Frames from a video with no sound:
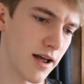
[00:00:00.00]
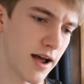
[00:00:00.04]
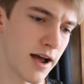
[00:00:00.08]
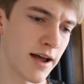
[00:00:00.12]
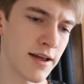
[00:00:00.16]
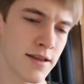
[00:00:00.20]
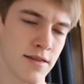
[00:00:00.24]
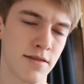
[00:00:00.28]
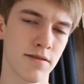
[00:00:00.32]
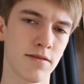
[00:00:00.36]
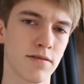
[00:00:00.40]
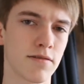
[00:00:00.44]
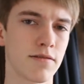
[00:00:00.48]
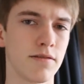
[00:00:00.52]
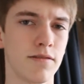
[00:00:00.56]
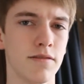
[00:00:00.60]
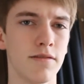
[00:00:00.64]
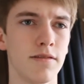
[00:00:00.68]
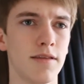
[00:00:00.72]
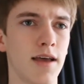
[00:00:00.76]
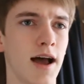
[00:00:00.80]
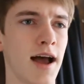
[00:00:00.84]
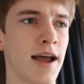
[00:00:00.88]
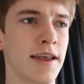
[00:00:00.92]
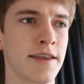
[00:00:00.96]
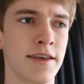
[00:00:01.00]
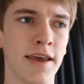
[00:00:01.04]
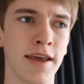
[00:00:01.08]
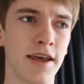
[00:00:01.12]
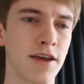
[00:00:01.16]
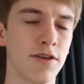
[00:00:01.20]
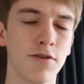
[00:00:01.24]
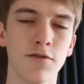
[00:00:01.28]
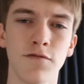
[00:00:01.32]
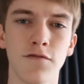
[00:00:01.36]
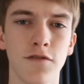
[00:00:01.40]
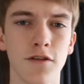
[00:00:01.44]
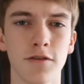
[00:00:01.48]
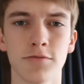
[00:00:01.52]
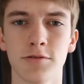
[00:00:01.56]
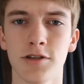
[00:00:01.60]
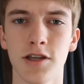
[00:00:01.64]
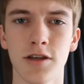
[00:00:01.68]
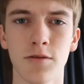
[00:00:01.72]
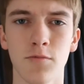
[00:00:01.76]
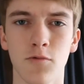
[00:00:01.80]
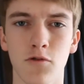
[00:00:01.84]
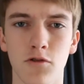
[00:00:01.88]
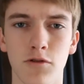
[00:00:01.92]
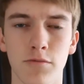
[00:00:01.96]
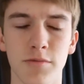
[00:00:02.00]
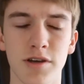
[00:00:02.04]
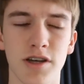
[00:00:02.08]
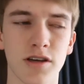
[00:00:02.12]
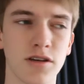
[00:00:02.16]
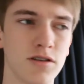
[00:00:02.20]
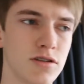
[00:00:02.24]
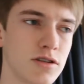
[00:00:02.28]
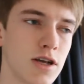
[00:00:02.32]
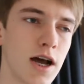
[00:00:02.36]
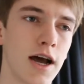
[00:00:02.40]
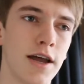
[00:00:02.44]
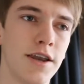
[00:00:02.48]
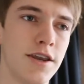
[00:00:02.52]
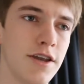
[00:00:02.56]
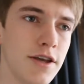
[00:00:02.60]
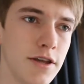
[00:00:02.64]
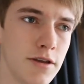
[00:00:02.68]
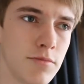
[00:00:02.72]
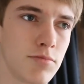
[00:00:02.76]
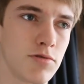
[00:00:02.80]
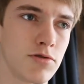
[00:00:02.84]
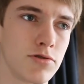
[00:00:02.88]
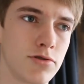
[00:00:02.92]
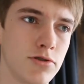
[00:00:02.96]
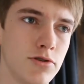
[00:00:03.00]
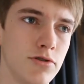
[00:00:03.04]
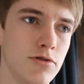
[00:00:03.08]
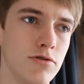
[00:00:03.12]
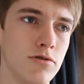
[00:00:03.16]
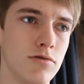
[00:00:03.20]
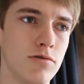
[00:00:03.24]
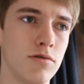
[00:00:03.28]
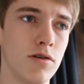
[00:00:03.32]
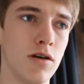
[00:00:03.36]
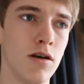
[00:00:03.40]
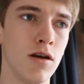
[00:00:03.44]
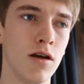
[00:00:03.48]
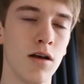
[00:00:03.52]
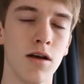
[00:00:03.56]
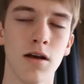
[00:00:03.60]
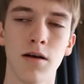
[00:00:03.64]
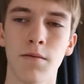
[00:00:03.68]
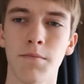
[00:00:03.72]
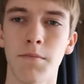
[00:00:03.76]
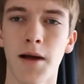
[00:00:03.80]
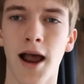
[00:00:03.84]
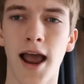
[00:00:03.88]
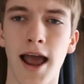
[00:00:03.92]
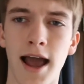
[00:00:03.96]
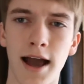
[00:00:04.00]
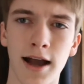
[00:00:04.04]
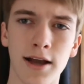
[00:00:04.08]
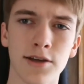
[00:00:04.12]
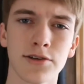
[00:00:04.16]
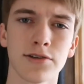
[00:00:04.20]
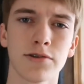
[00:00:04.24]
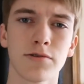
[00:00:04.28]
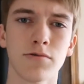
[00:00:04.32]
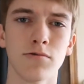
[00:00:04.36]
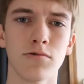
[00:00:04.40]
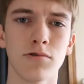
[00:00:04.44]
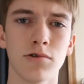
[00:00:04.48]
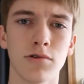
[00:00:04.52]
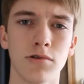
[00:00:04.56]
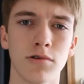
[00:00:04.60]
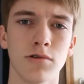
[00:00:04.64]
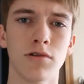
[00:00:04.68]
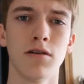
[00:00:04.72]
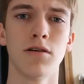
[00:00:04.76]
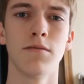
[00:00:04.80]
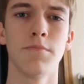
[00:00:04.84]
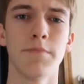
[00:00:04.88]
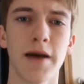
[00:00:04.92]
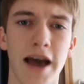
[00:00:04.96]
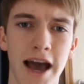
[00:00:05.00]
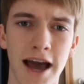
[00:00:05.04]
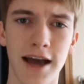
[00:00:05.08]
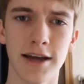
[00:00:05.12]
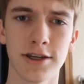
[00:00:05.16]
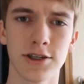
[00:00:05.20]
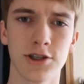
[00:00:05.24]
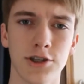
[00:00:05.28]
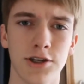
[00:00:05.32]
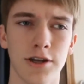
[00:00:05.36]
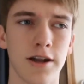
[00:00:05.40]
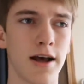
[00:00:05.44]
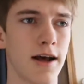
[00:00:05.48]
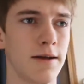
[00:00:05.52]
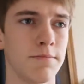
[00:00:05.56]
I, I can't do flips anymore because I need to pursue my actual passion.